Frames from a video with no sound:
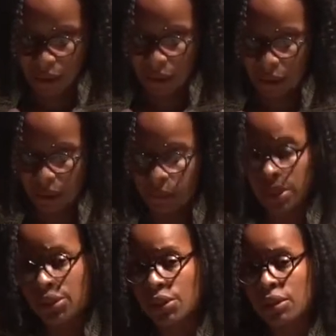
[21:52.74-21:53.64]
I
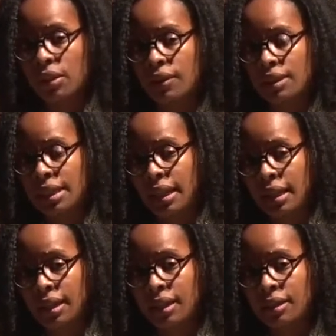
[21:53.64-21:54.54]
wish the
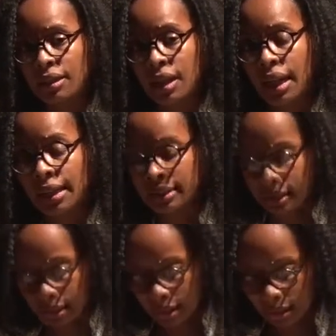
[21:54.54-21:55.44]
day
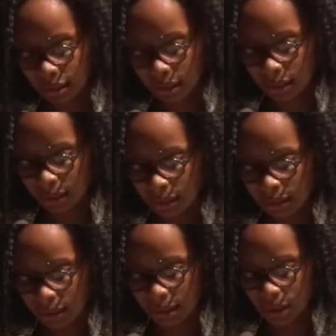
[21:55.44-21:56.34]
hadn't.
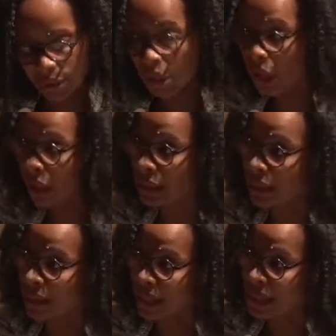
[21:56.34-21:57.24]
Dawn
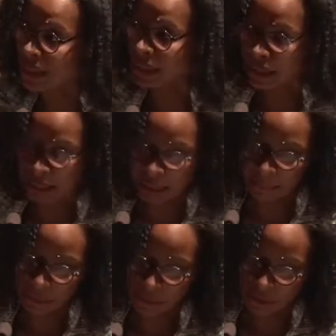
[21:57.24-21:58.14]
has
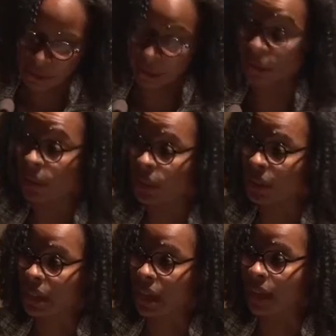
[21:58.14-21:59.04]
claimed another
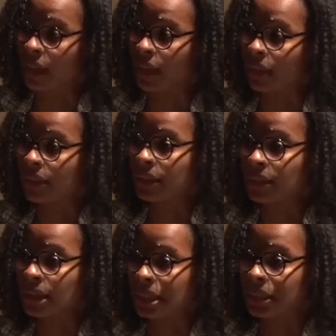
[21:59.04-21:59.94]
sky,
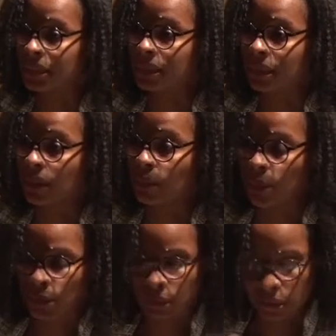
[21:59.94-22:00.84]
its
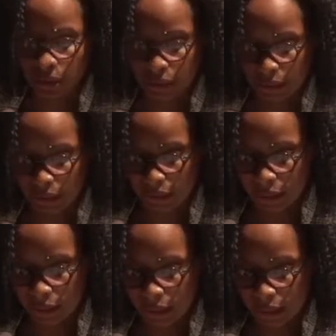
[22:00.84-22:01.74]
birds.
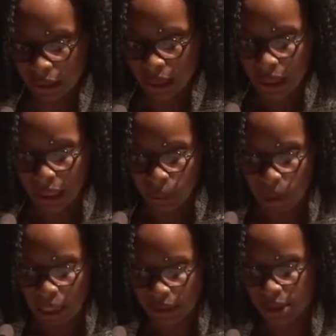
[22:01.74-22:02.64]
I
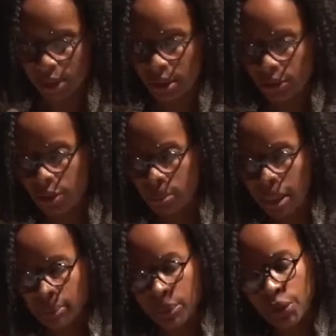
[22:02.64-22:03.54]
watch from
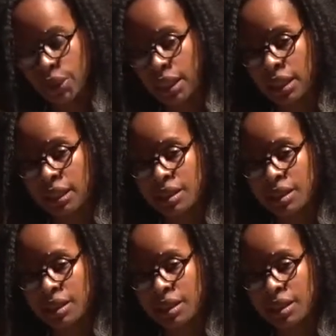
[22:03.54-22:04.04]
my burning